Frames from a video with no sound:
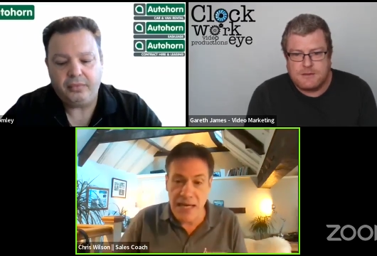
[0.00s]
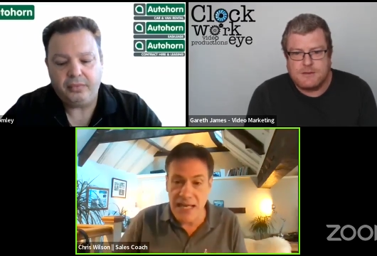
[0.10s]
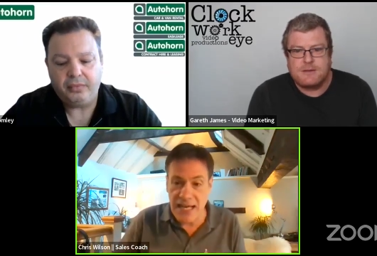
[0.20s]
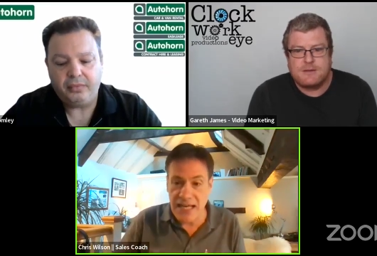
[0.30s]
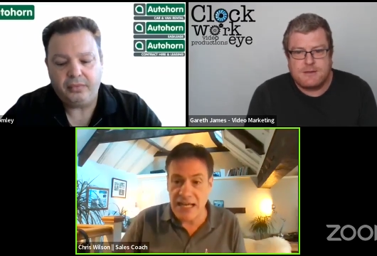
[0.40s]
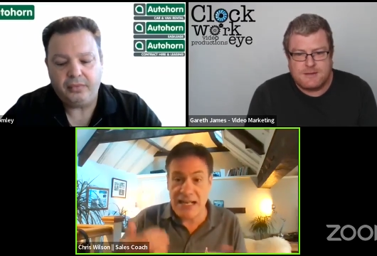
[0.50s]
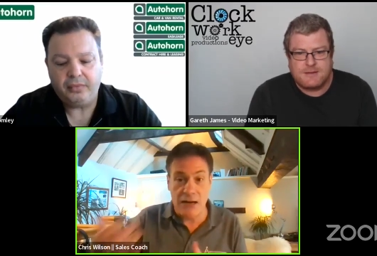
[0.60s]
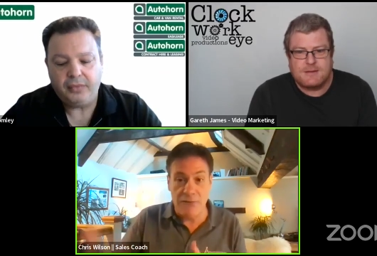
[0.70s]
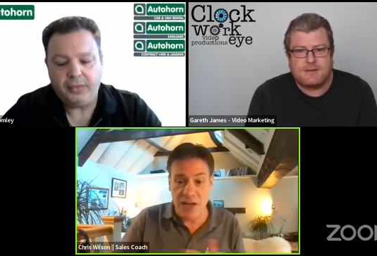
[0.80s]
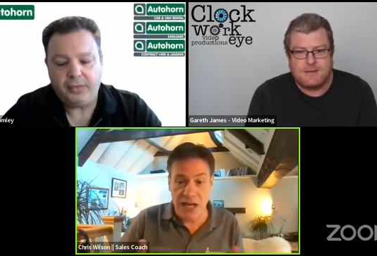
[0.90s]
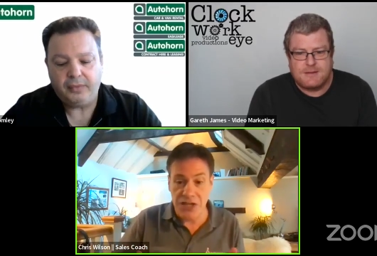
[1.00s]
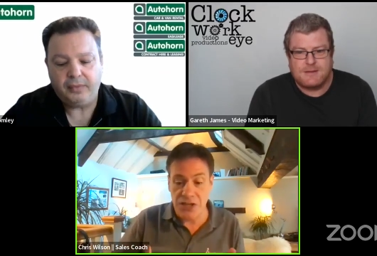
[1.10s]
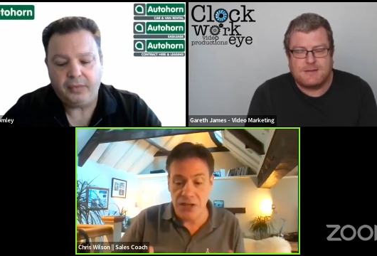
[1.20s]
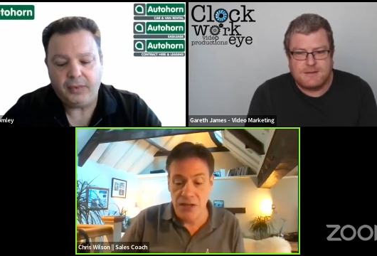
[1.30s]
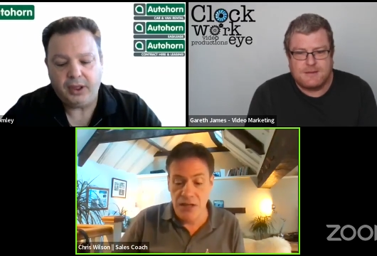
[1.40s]
Speaker 1: meaning, and
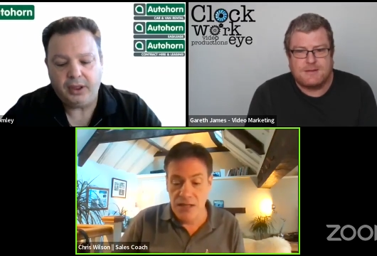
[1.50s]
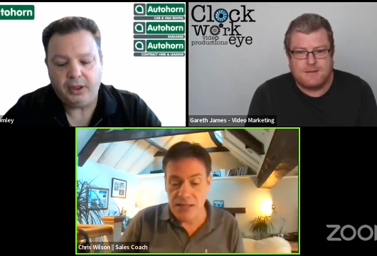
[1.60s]
clarification